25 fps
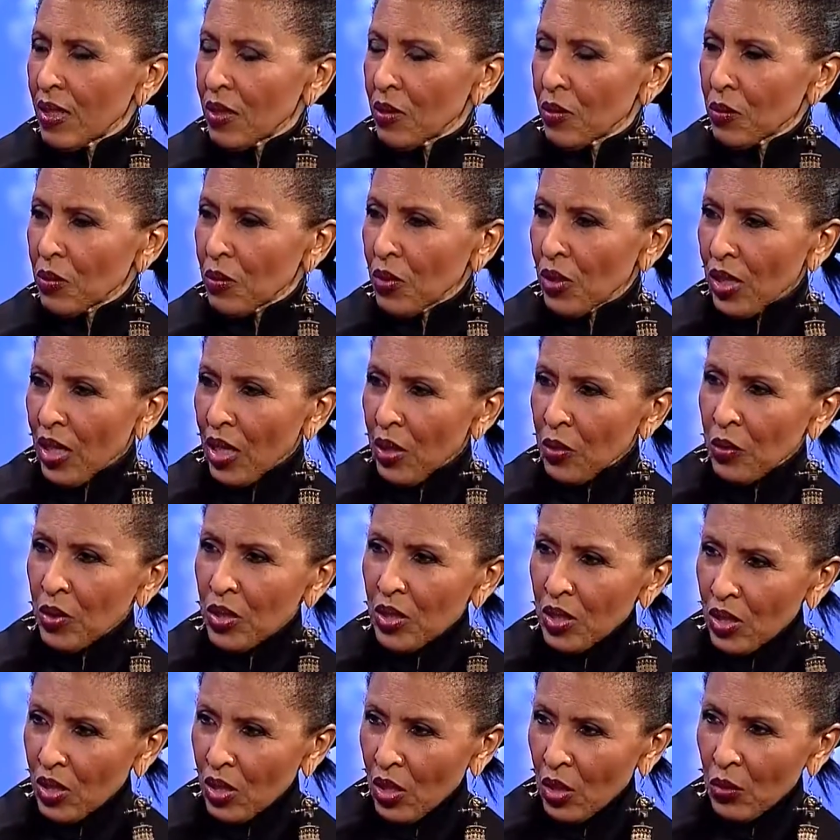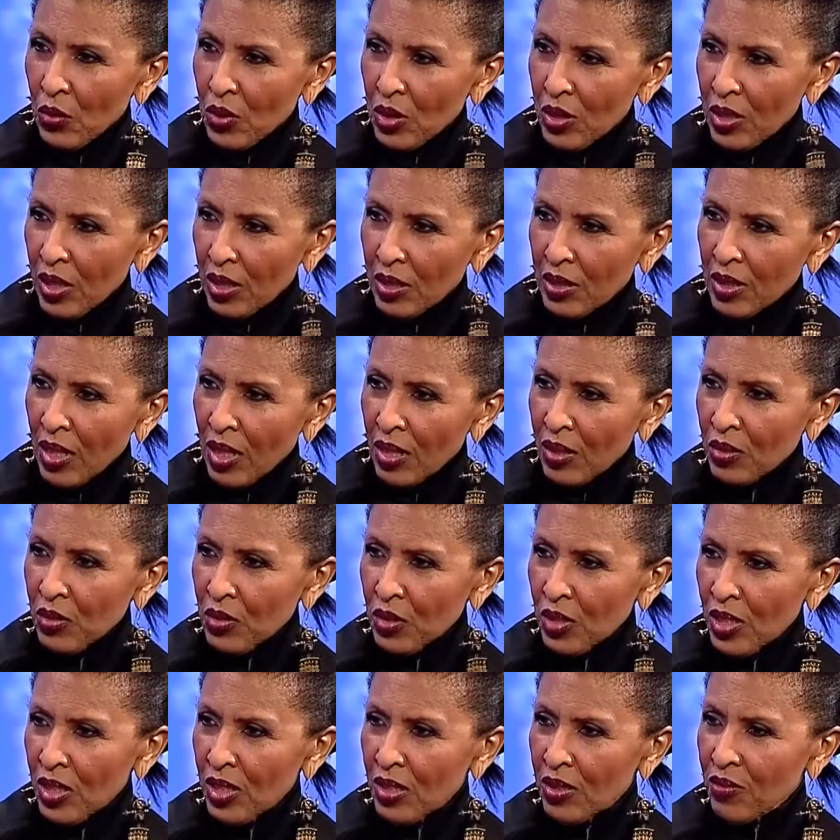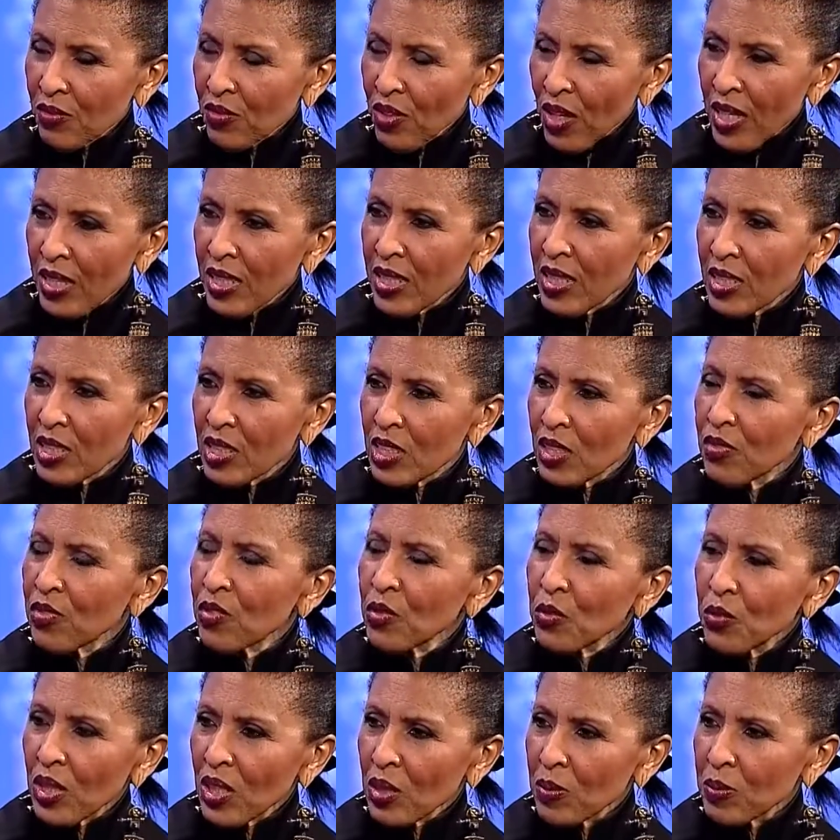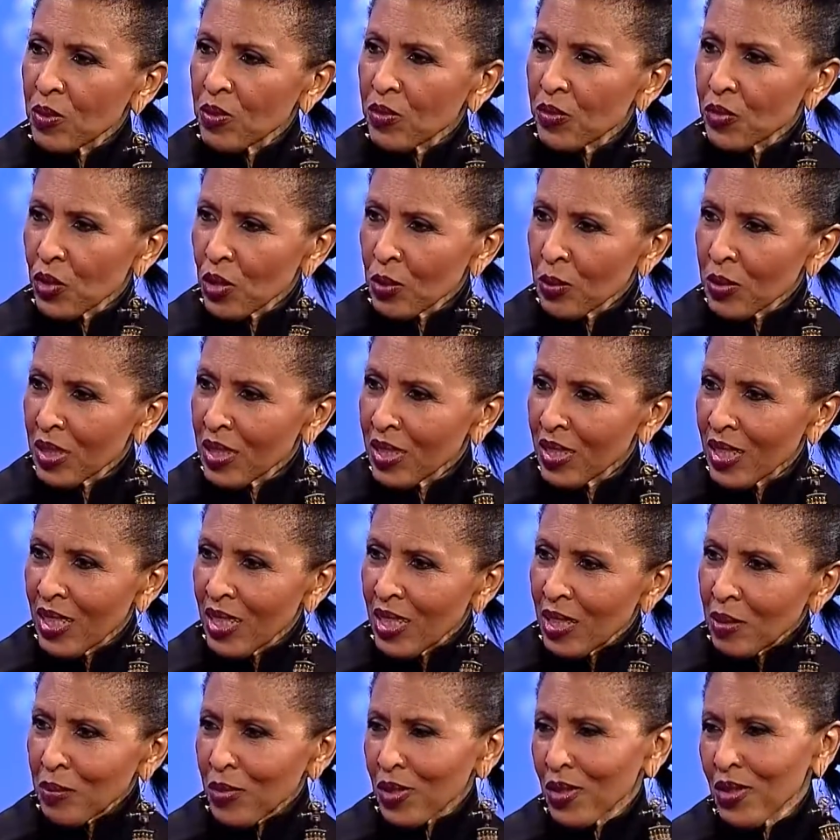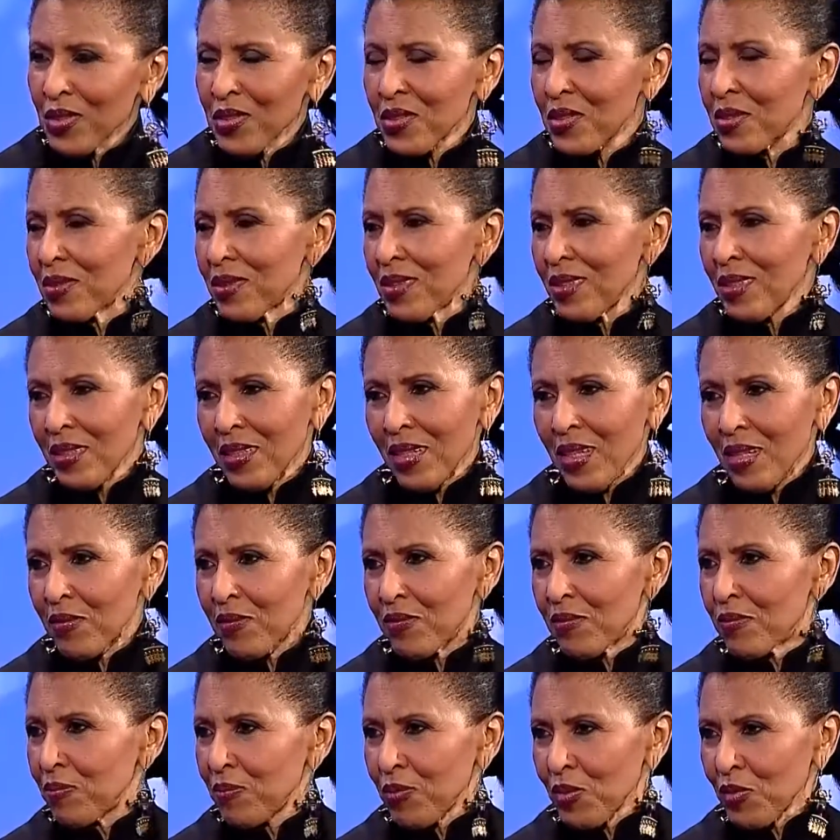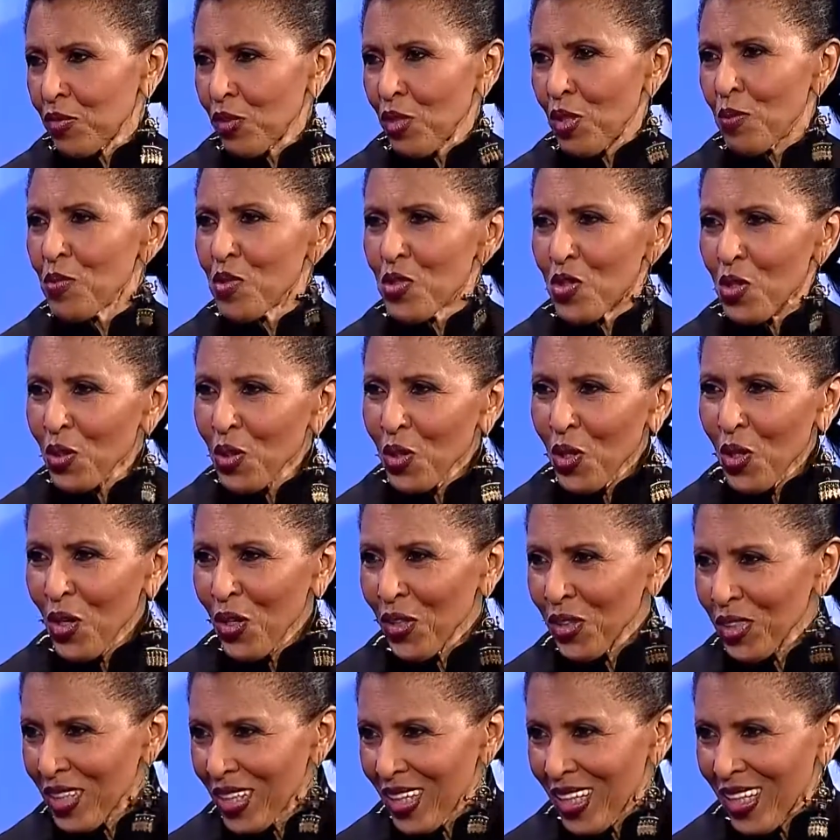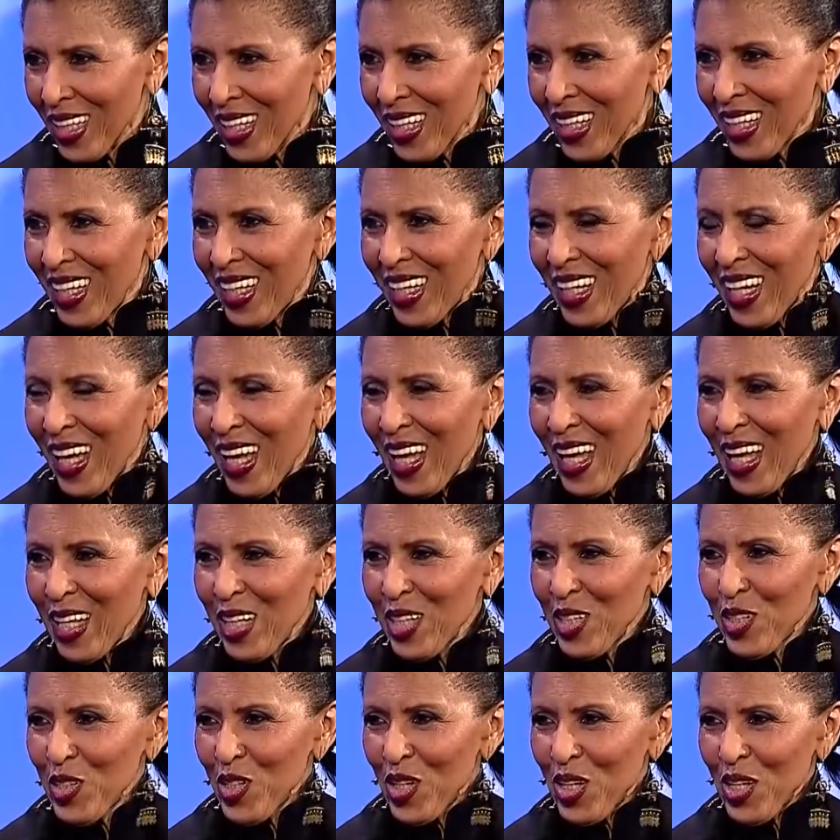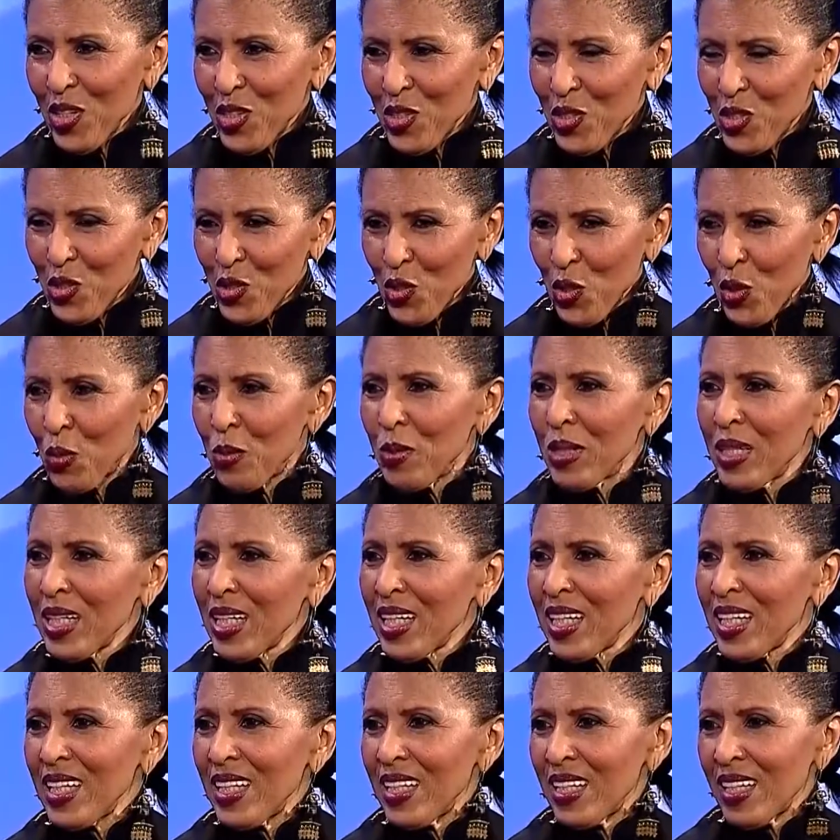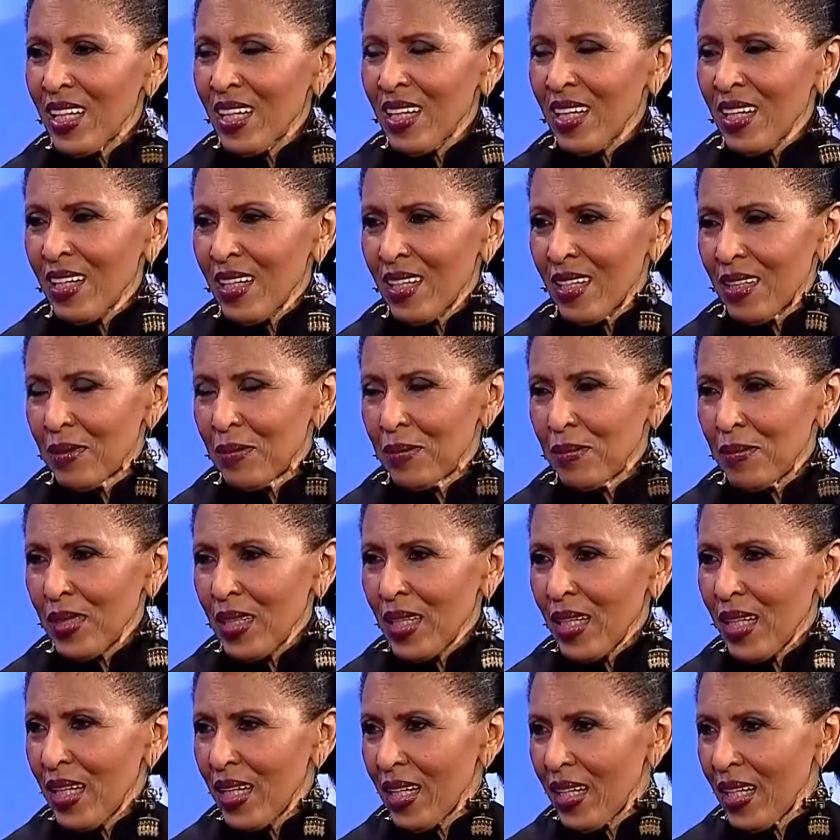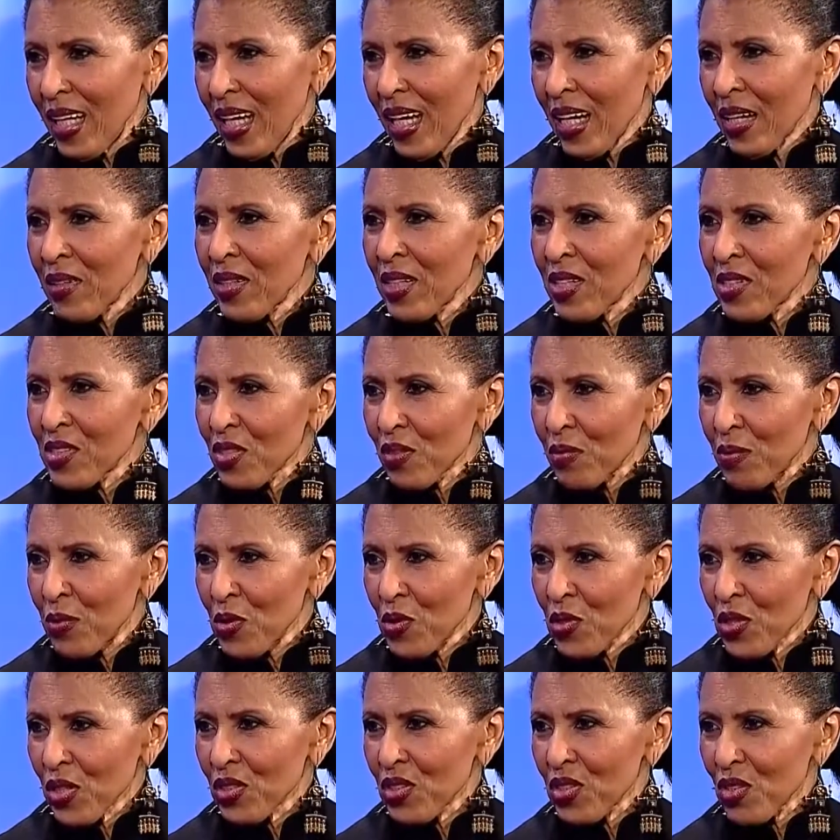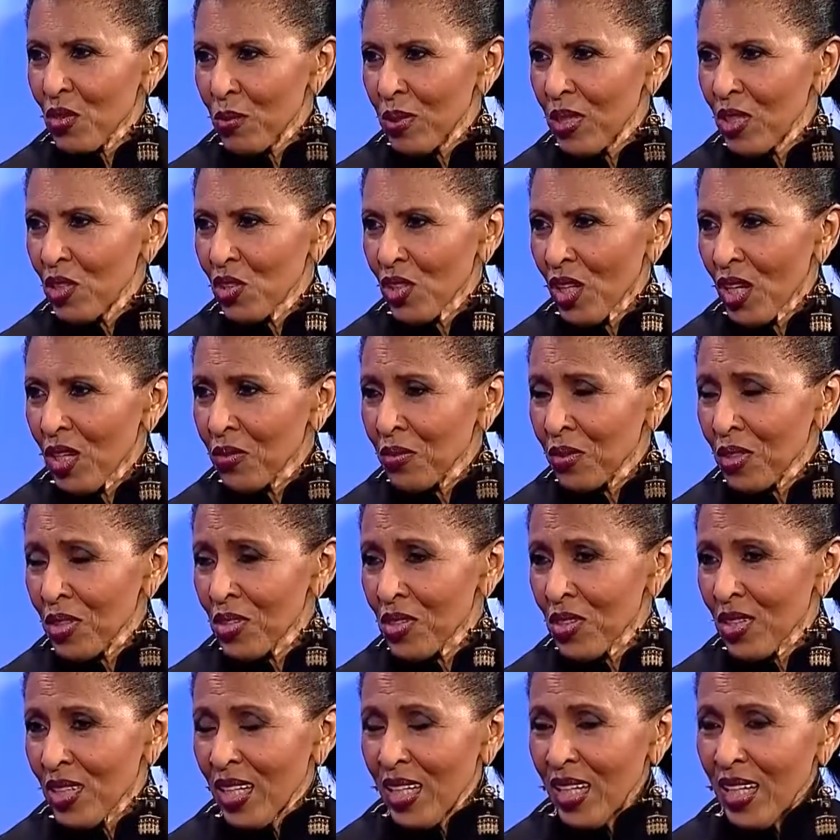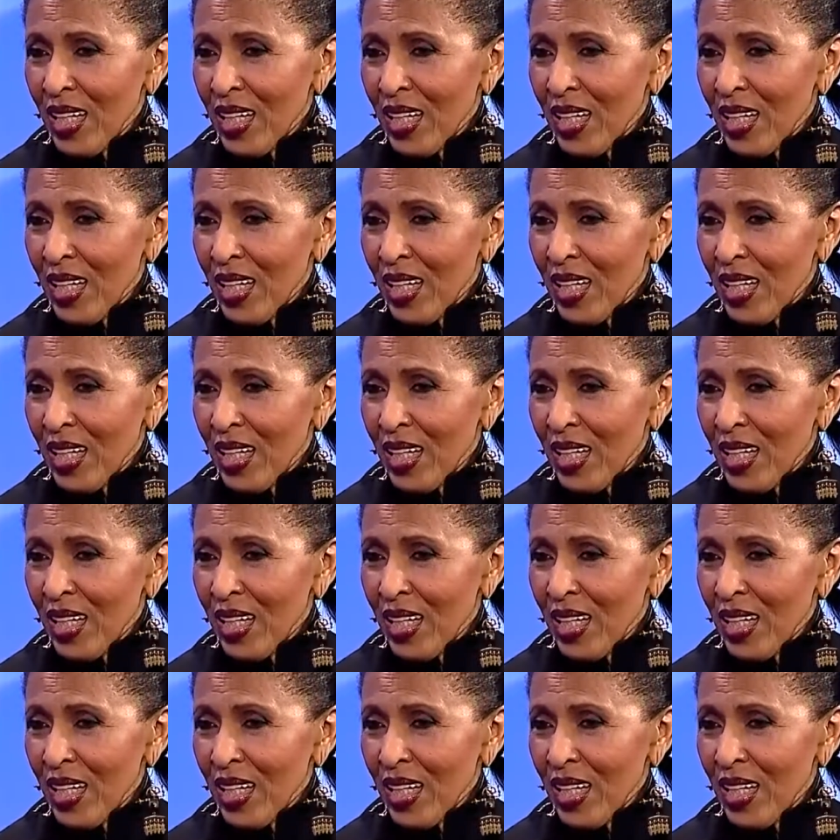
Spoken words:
where I want to go with technology and finding a different way of performing, because I've performed so long, and in so many areas of music, so many genres,